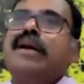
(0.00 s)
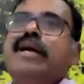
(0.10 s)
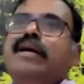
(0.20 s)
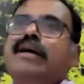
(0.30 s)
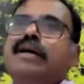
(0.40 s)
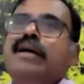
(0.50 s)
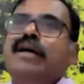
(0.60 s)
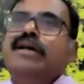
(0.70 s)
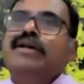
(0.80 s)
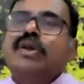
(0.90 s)
right?
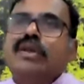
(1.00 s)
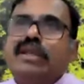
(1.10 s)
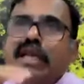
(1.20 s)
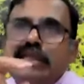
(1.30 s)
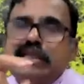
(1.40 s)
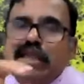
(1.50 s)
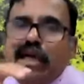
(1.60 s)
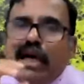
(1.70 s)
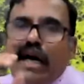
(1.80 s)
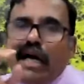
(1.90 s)
So this
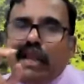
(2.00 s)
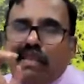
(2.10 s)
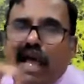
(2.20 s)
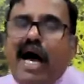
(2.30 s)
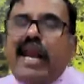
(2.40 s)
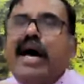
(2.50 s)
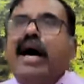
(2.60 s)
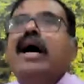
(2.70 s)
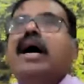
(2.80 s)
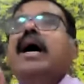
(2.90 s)

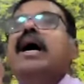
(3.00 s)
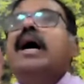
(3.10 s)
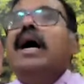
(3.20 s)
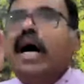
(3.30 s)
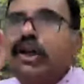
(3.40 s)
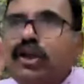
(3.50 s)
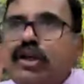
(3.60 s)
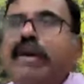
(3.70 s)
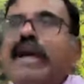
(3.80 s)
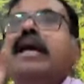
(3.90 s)
jnana has
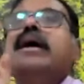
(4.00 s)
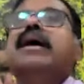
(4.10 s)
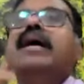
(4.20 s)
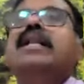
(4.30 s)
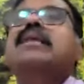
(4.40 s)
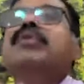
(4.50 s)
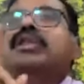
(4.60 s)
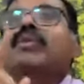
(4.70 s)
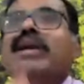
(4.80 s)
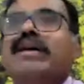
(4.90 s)
to be in the
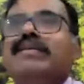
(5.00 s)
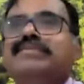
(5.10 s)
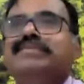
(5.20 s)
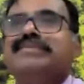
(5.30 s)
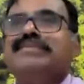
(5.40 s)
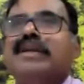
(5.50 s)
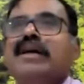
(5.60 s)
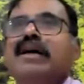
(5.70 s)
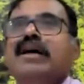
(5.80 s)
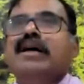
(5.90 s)
buddhi only.
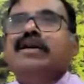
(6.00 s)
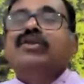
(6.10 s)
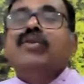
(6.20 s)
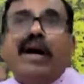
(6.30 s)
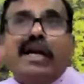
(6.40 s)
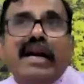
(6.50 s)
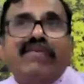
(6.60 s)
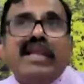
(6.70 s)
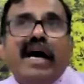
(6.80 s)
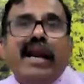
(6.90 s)
So what kind
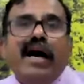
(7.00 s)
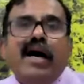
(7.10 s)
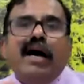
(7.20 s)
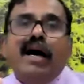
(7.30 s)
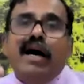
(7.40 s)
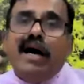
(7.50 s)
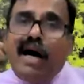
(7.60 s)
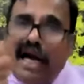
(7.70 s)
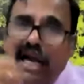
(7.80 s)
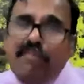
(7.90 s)
of jnana?
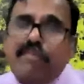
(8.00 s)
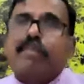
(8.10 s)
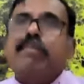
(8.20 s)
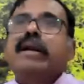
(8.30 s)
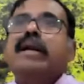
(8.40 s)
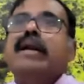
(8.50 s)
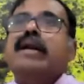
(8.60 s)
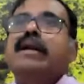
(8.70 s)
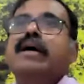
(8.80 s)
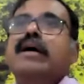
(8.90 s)
I am Brahman,
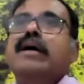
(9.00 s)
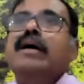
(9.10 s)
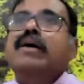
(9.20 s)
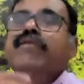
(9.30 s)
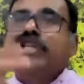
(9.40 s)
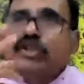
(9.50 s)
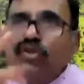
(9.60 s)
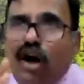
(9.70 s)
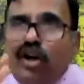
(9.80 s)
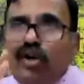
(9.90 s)
which is
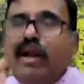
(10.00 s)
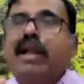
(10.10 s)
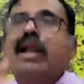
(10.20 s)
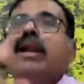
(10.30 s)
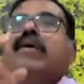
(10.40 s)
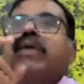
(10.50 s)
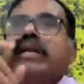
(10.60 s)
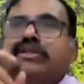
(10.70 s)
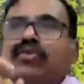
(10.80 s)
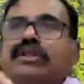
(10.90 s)
non-dual,
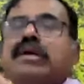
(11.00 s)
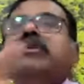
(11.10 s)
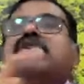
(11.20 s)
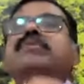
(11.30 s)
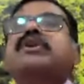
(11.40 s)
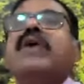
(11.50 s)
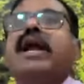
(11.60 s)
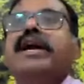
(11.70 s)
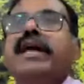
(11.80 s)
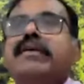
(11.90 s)
where there's no subject-object
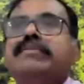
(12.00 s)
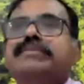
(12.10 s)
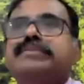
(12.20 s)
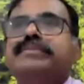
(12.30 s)
duality.